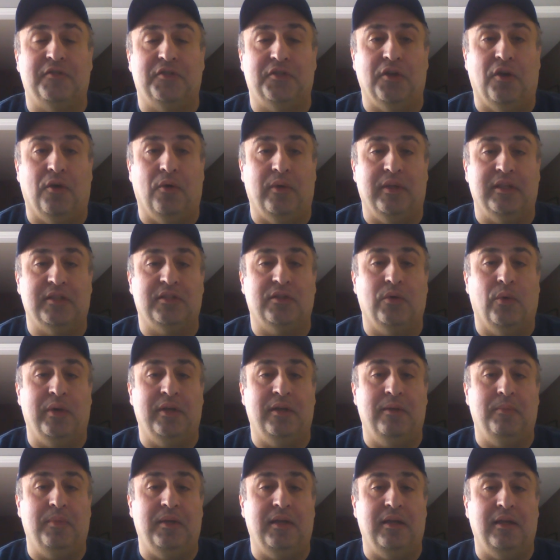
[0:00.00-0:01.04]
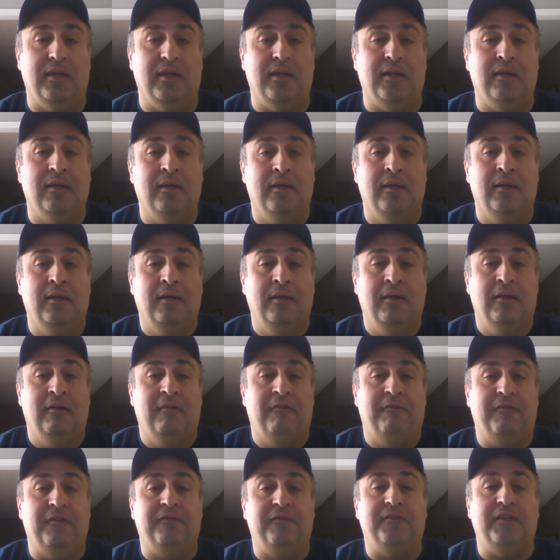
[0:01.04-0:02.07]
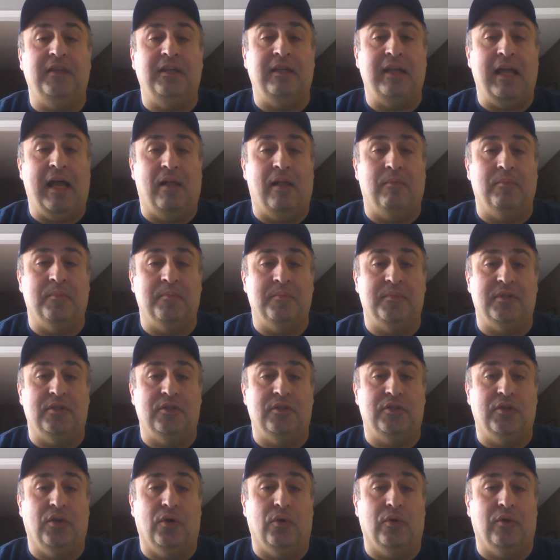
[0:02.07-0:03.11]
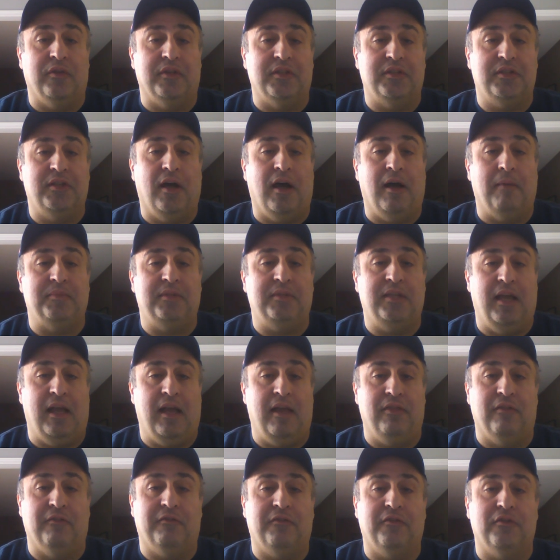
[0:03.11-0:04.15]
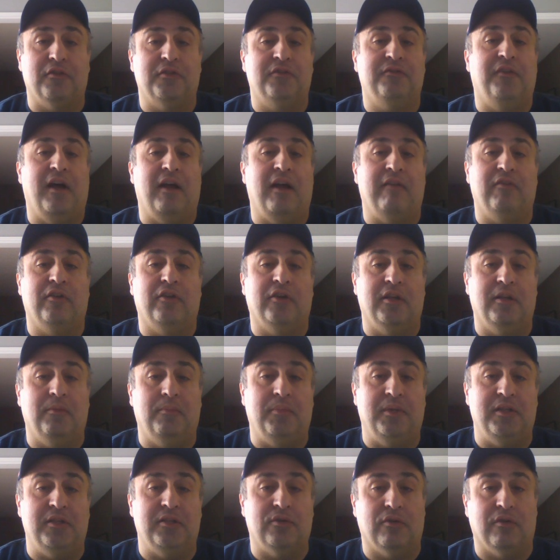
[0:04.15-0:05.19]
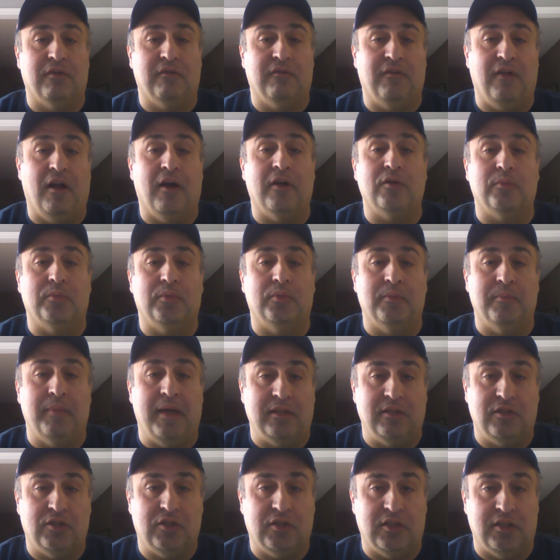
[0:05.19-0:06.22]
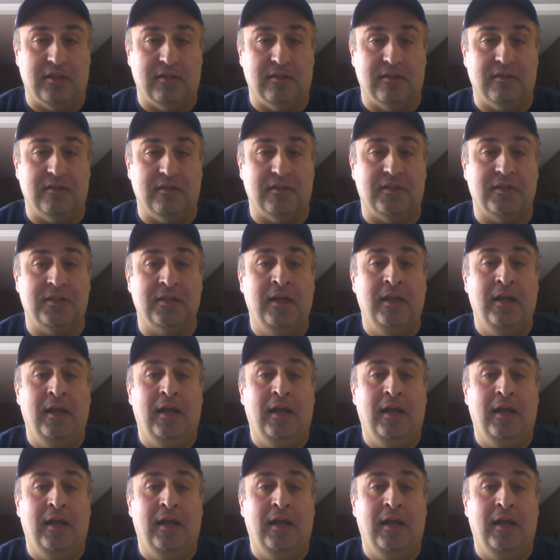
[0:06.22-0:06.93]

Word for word: So it's going to be 15 albums in total, the top 10. The first five are going to be sort of honorable mentions.